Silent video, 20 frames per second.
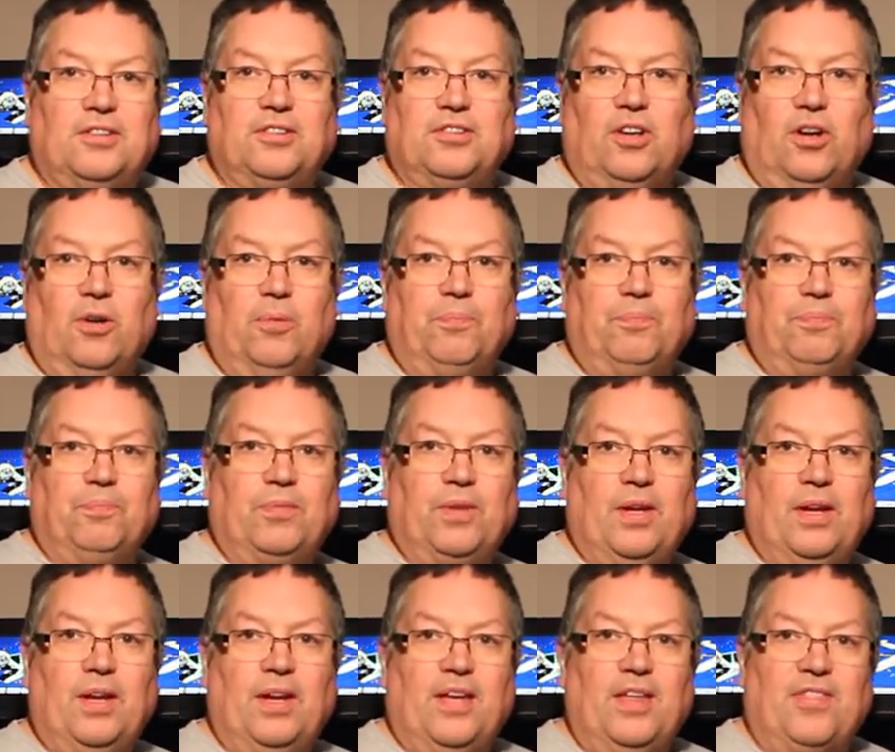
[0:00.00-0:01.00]
So,
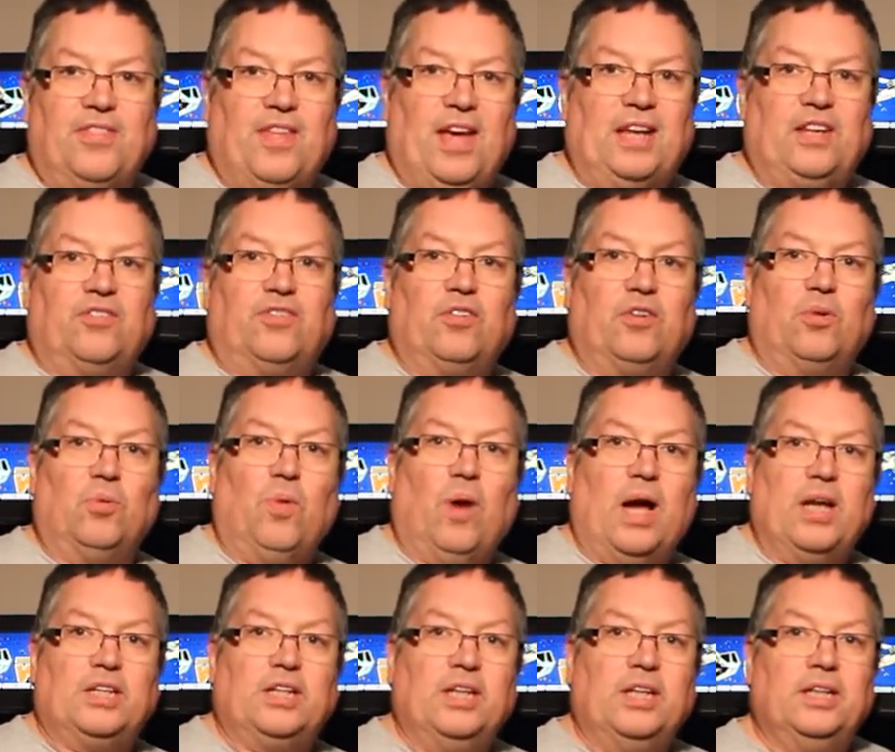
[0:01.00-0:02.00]
thanks for
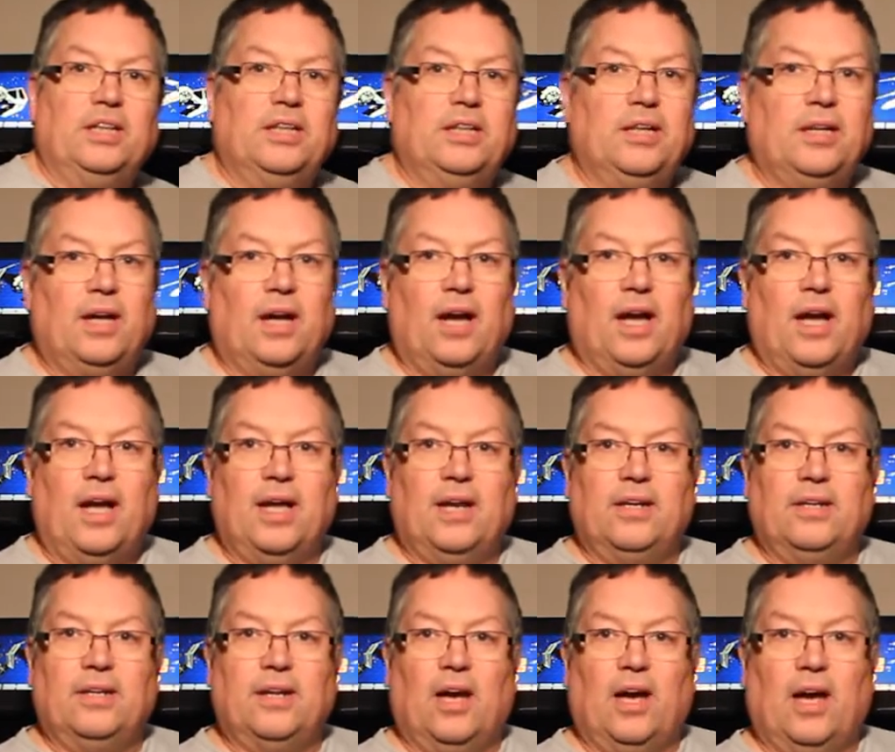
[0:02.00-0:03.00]
watching,
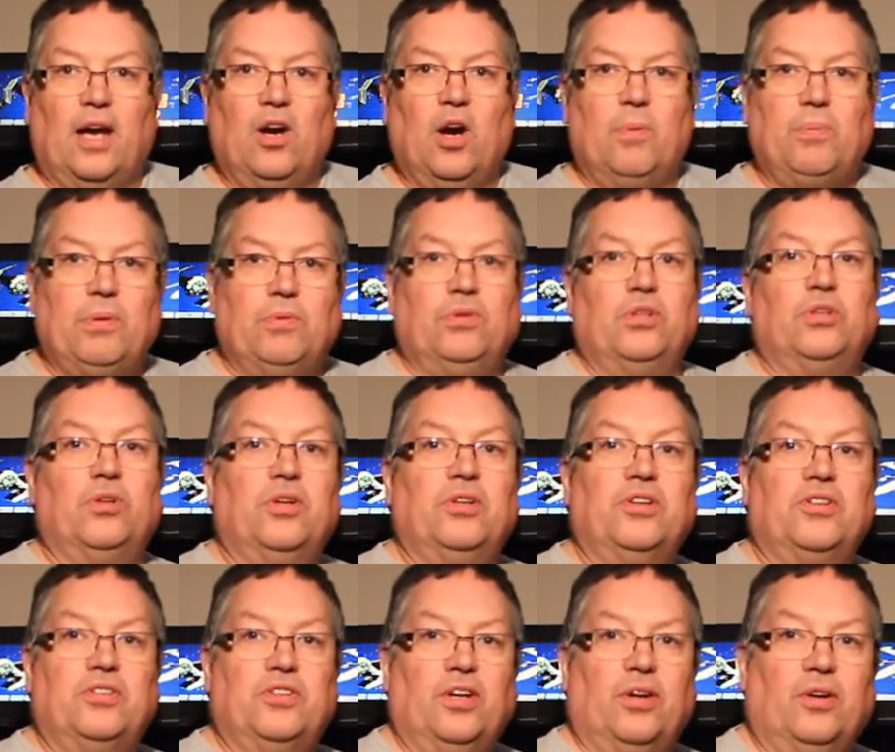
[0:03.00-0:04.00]
and I hope you enjoyed
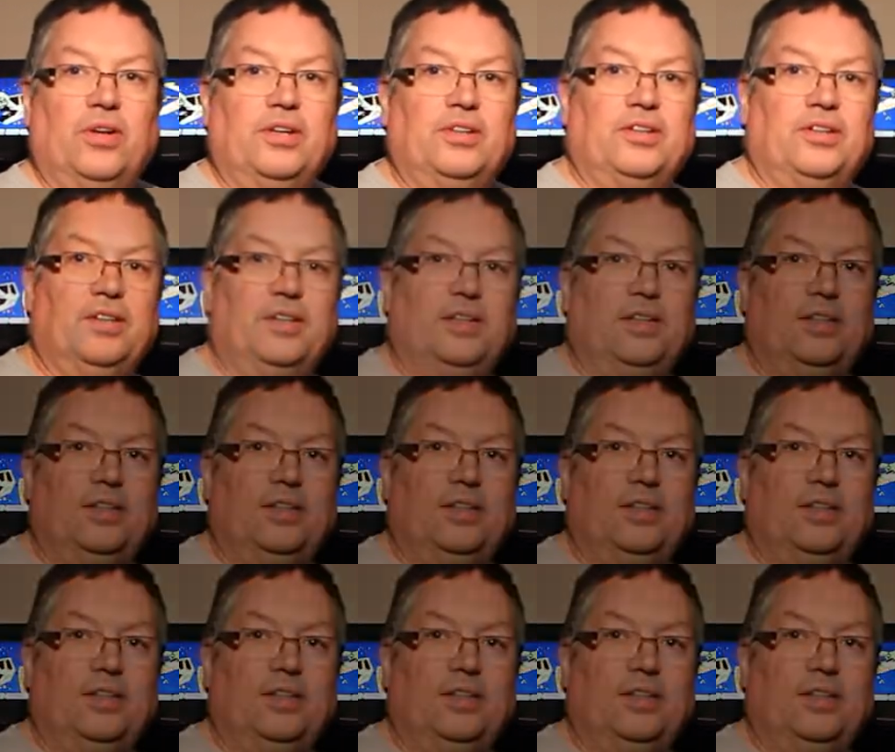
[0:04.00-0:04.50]
the series.